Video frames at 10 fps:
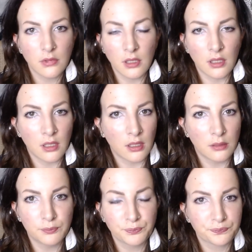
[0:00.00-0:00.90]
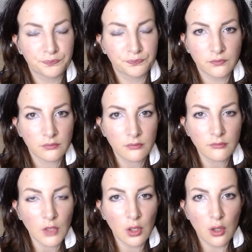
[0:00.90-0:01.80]

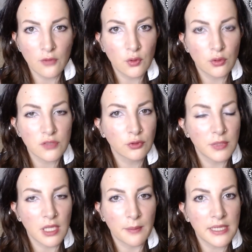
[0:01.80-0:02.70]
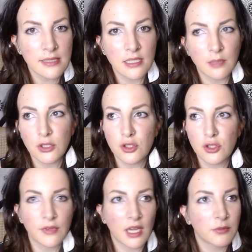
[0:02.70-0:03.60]
of course would be amazing, but
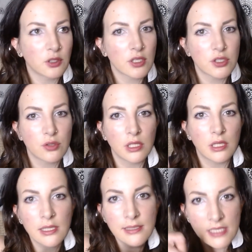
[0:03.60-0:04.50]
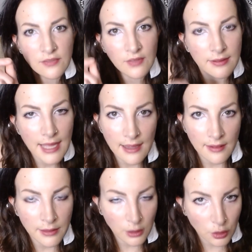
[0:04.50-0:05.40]
sometimes the question is even
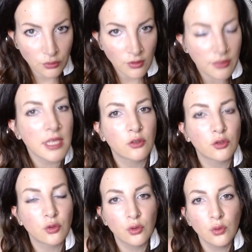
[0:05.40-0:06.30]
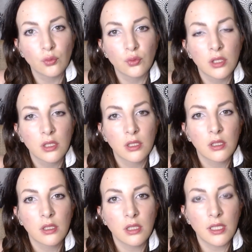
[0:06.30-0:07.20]
that the good things to do?
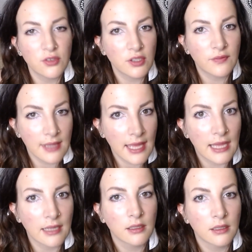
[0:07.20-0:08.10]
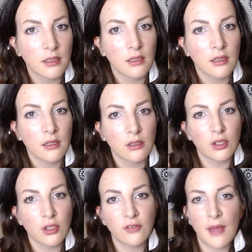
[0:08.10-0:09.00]
Is even that?
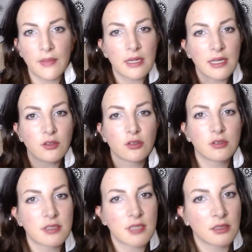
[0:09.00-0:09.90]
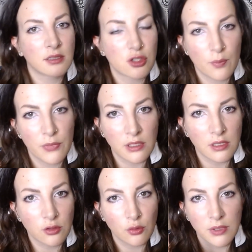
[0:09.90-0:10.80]
If Mother Nature decided something
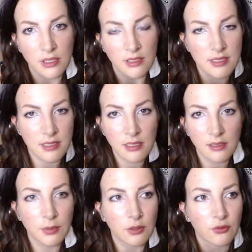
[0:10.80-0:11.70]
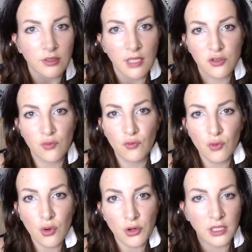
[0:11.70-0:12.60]
needs to be extinct because it doesn't
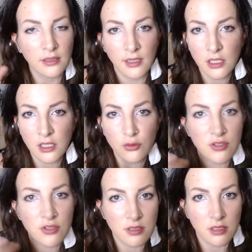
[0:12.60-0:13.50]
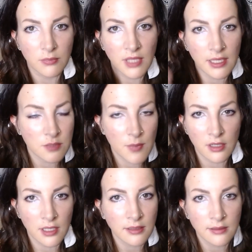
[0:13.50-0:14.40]
work in the ecosystem, that is Mother
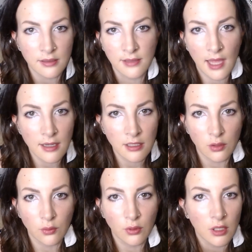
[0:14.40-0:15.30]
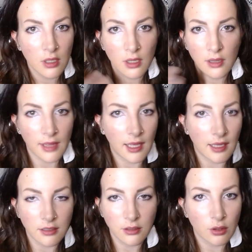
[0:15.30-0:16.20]
Nature telling you
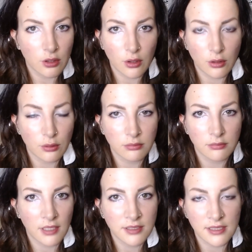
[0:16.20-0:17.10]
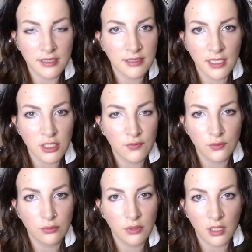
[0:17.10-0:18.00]
that you're not a
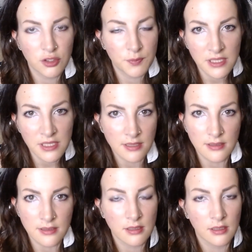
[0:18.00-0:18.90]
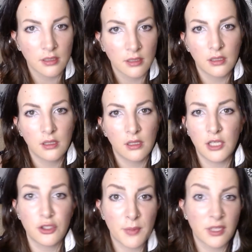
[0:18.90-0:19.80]
successful species
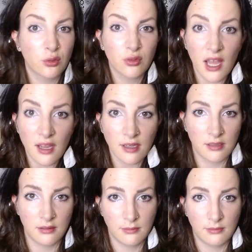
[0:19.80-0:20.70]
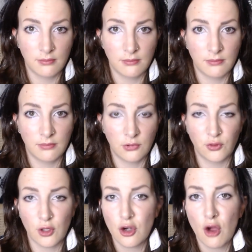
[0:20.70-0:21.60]
and you're meant to die because
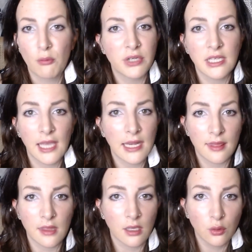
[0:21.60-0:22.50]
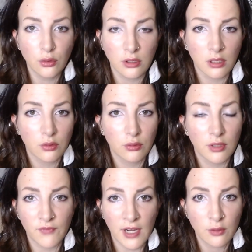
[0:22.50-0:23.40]
you're not bringing anything good to the
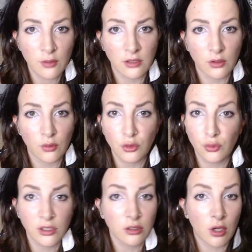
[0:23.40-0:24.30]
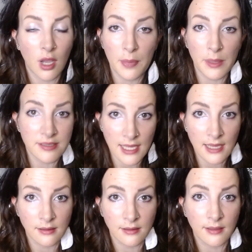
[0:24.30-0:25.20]
environment, or you did not
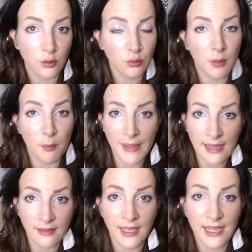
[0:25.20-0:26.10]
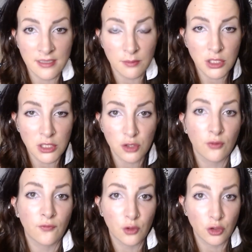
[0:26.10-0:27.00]
understand that good and bad has a mission
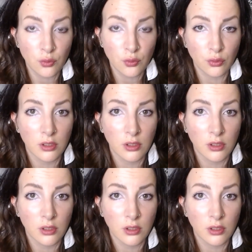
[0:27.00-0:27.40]
for you.